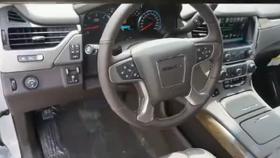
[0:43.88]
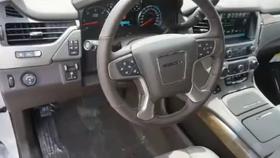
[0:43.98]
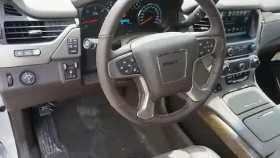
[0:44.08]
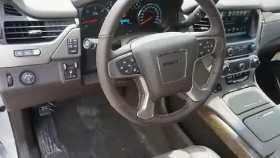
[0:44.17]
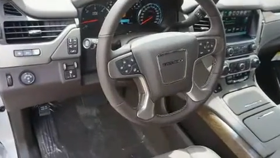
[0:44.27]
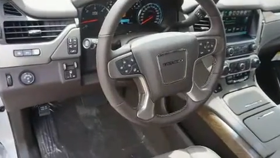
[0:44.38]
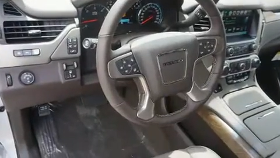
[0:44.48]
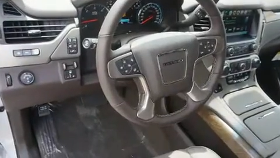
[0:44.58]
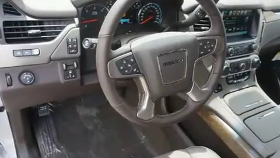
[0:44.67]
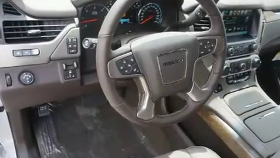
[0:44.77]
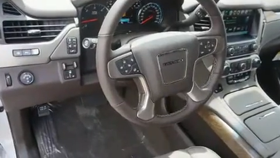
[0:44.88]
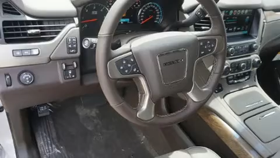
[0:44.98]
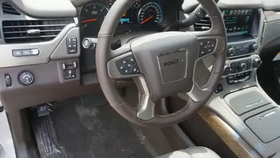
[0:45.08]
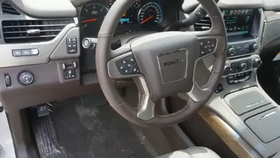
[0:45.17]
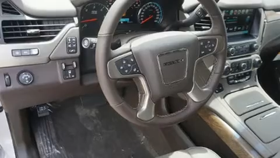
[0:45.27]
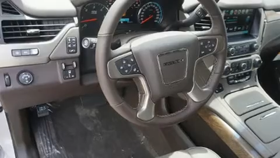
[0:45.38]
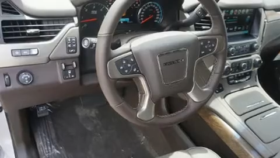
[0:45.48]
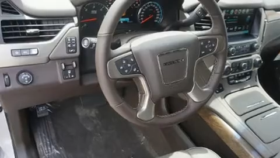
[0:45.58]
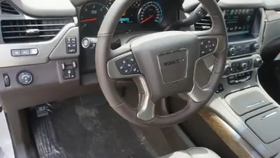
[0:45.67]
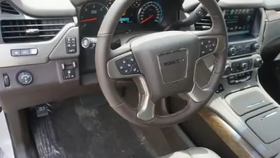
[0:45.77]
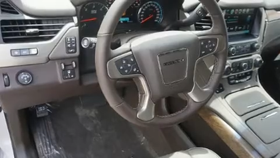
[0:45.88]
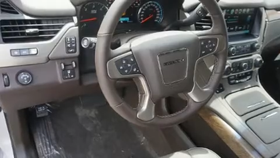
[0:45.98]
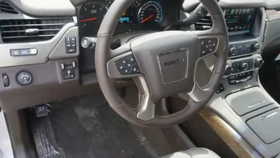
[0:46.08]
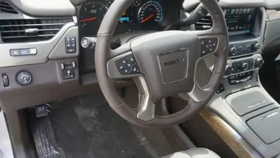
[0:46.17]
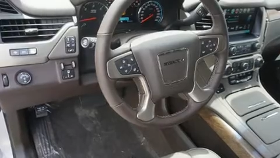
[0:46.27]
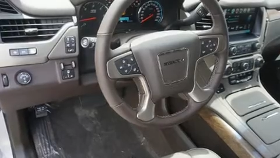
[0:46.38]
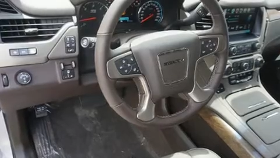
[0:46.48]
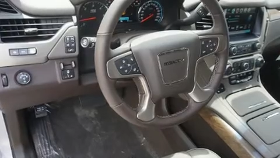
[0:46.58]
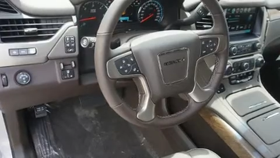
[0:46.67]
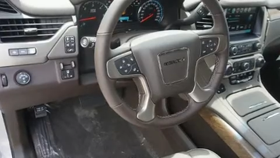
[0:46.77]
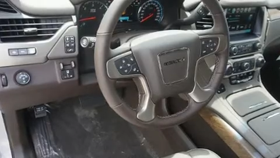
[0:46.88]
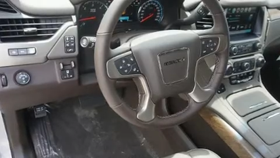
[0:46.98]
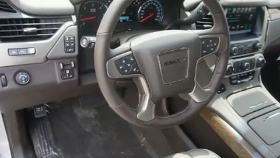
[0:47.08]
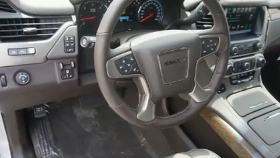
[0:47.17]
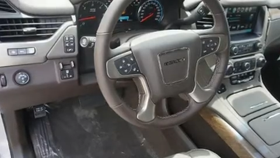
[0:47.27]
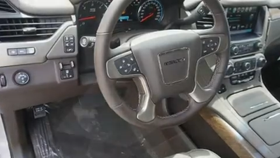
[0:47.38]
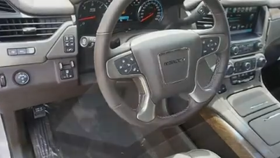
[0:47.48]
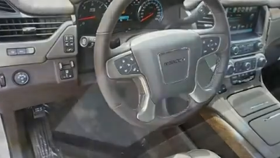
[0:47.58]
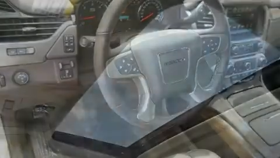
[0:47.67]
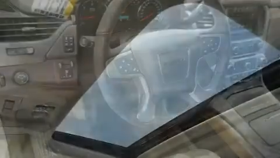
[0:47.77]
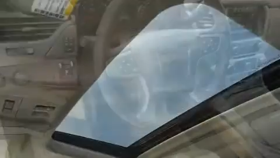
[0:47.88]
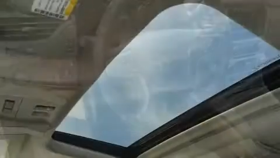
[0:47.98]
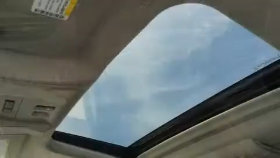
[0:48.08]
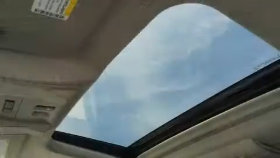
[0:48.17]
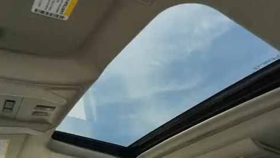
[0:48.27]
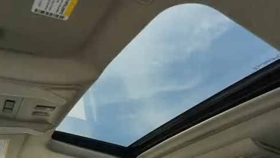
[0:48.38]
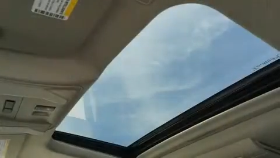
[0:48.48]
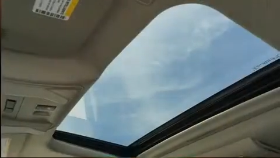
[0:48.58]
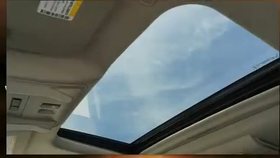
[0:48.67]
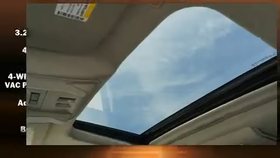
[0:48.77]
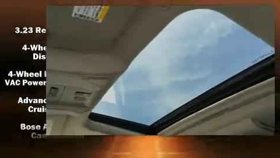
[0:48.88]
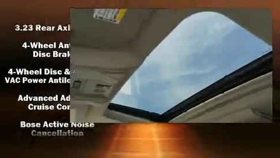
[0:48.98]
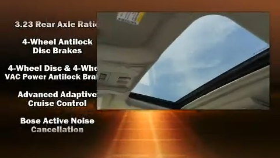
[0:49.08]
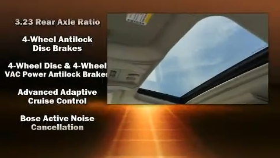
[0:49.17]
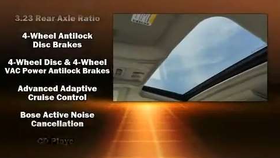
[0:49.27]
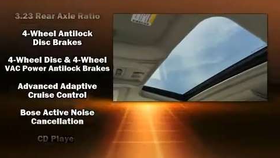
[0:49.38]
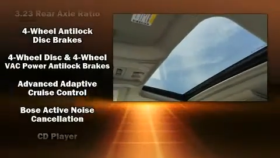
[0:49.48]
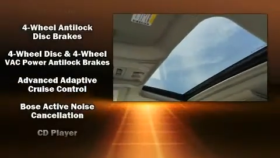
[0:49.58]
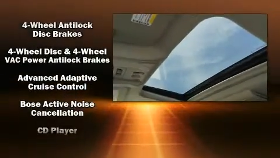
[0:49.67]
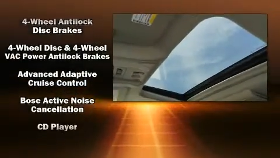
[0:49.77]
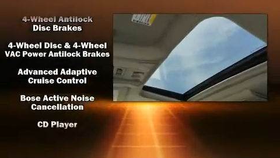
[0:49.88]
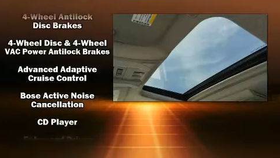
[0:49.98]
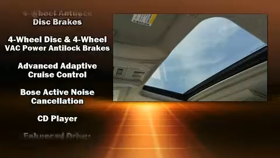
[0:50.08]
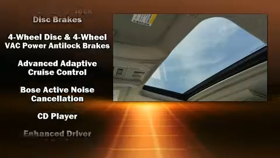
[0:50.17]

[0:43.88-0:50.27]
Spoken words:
[unreadable: no face in view]